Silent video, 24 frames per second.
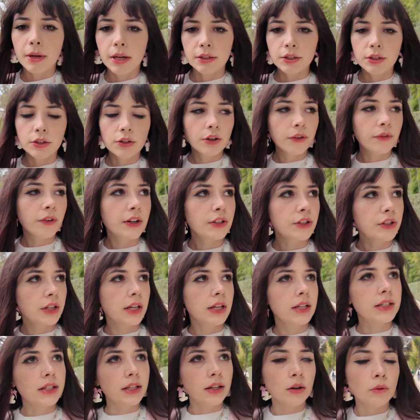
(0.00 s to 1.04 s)
But I don't know if I should
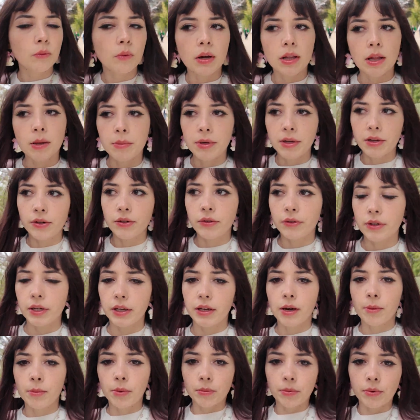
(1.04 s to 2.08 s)
get dinner while I'm here in
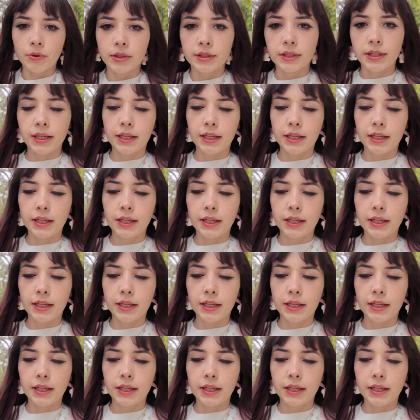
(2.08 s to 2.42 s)
Okayama because